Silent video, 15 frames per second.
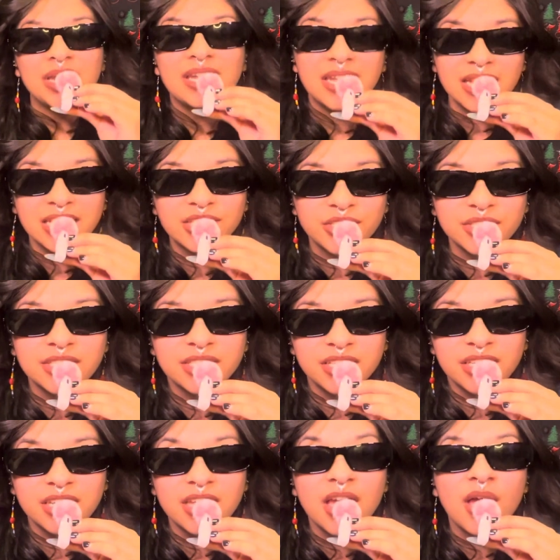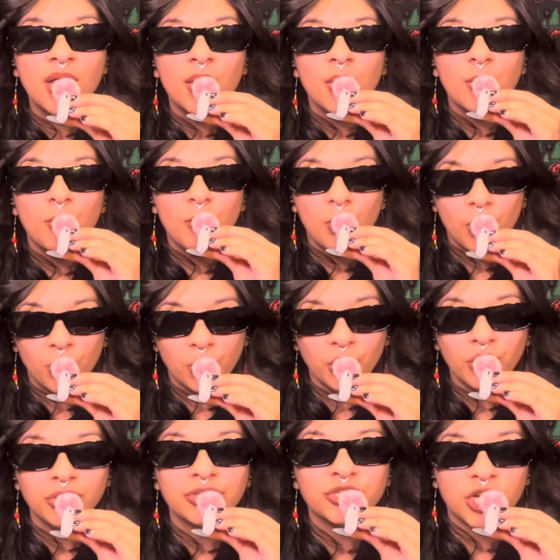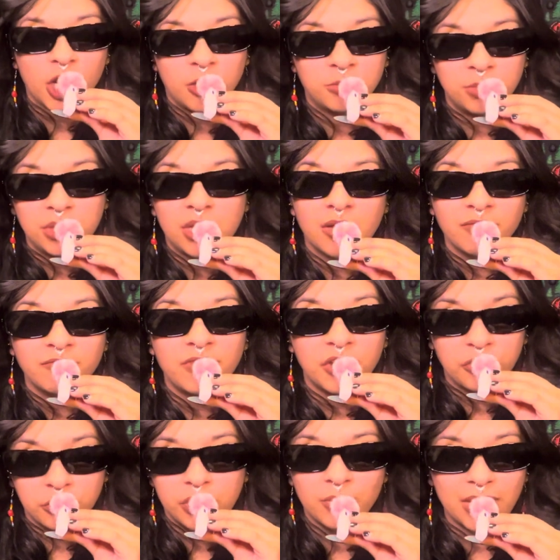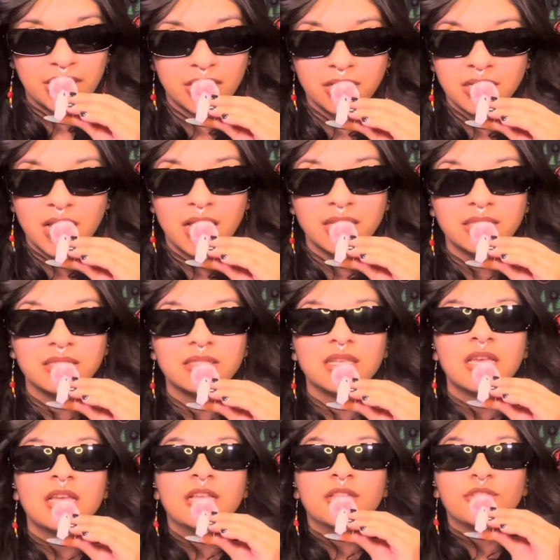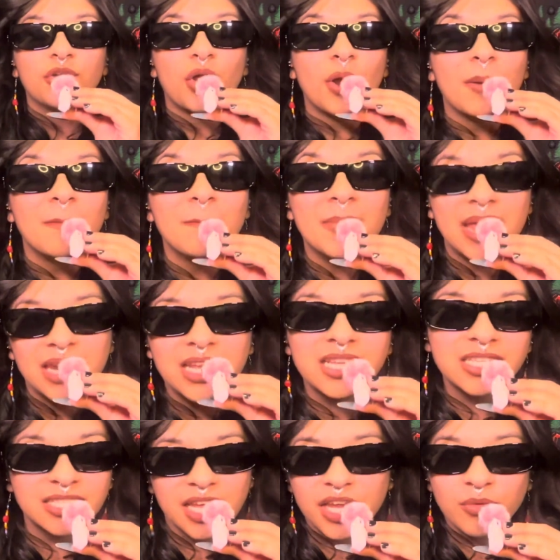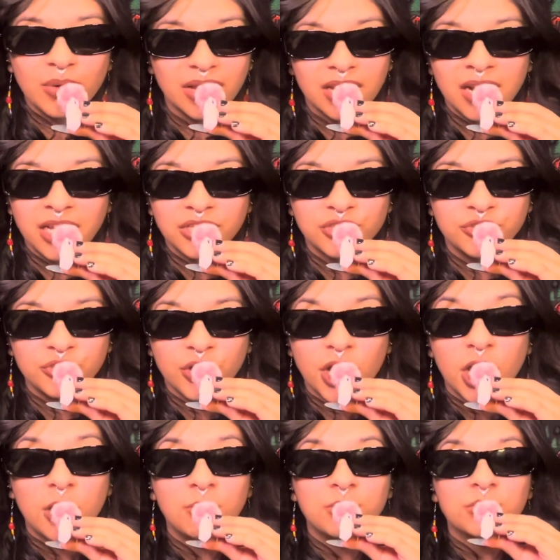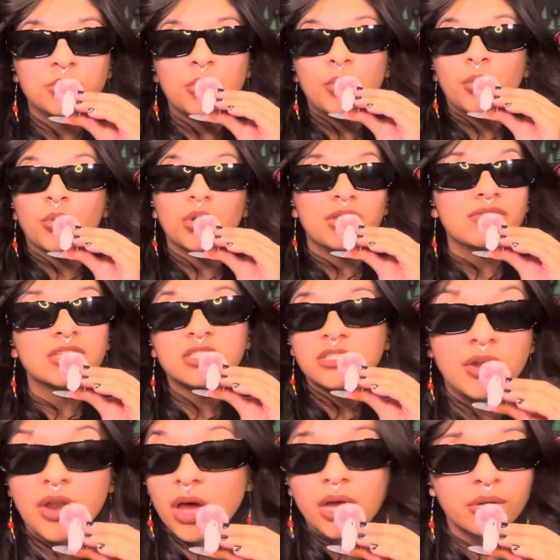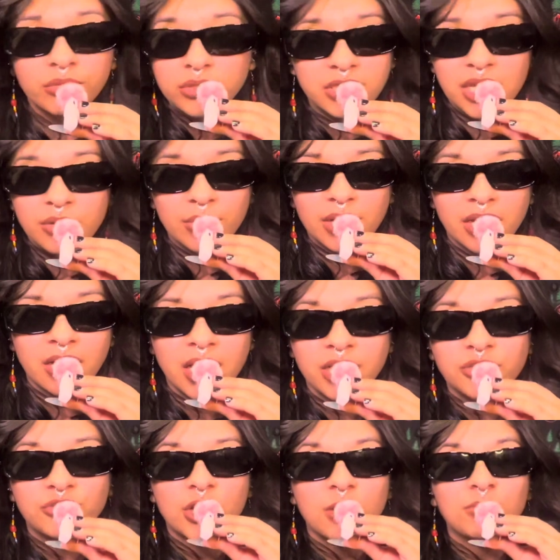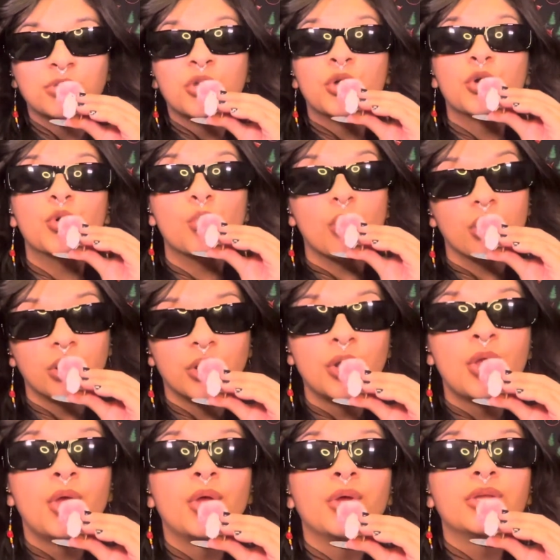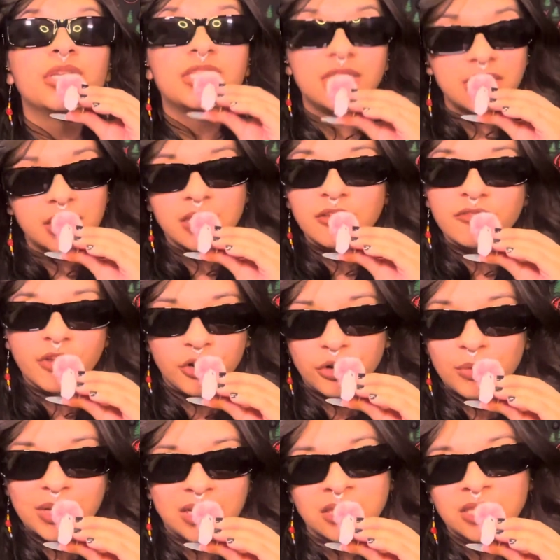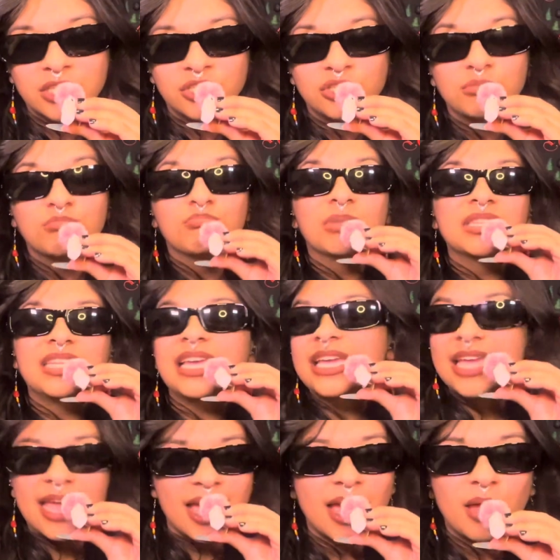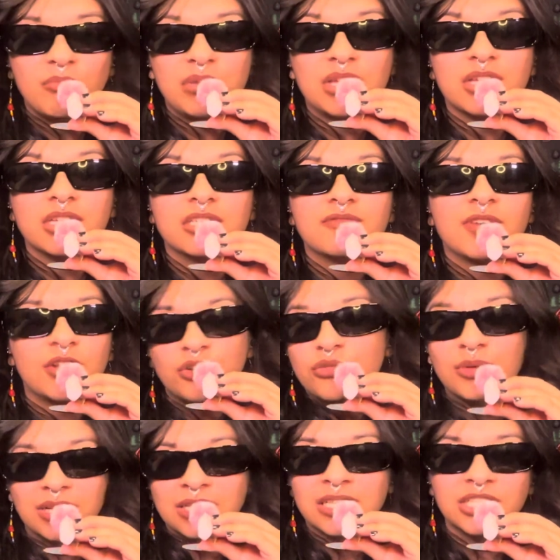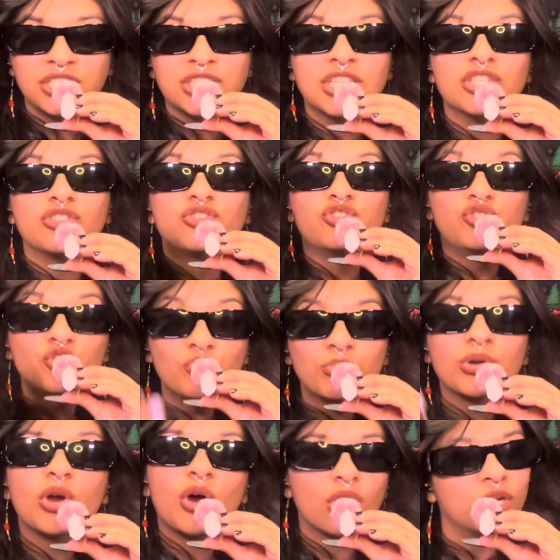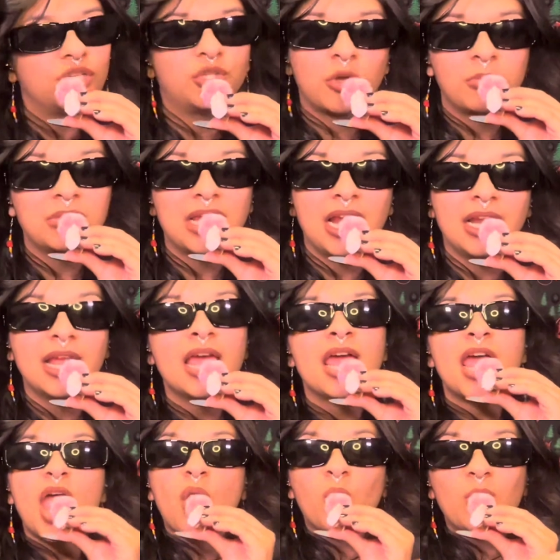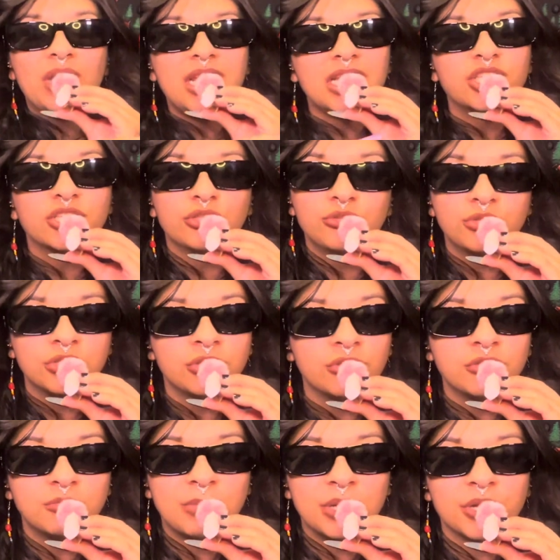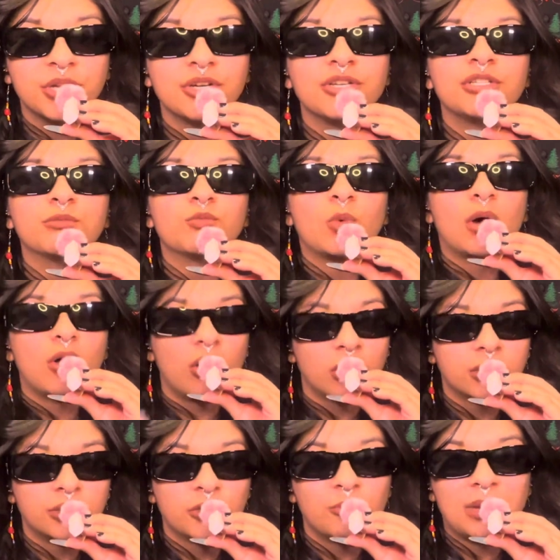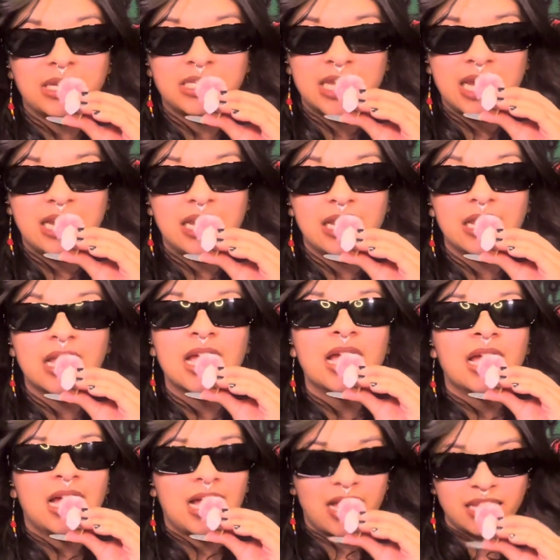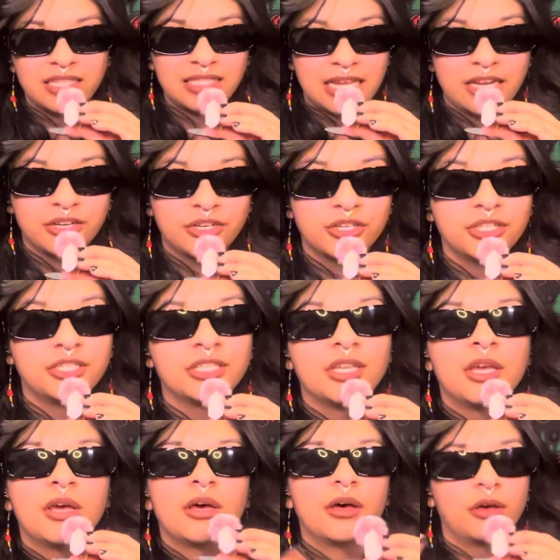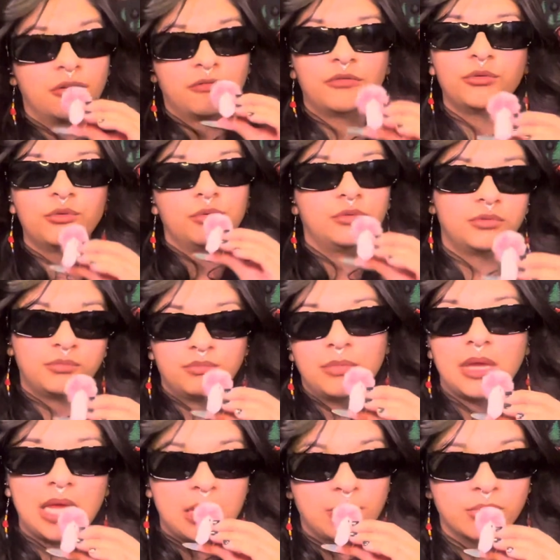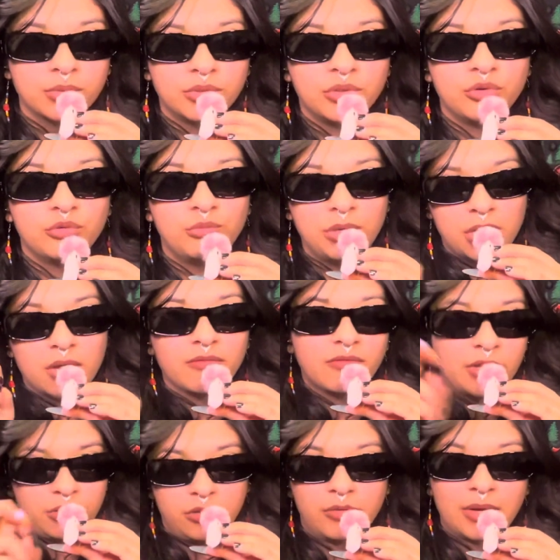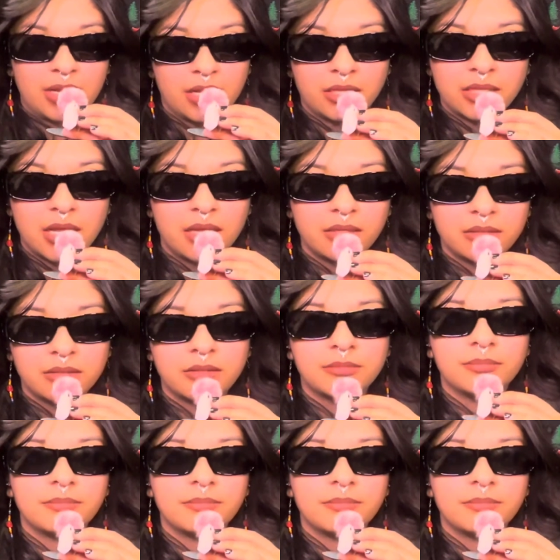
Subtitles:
need to see more tribes become federally recognized. There are many state recognized tribes, or even not state recognized tribes, who are seeking federal recognition, but they can't because federal recognition is super hard to obtain, and we need to loosen those barriers while also maintaining high standards of who's able to become federally recognized.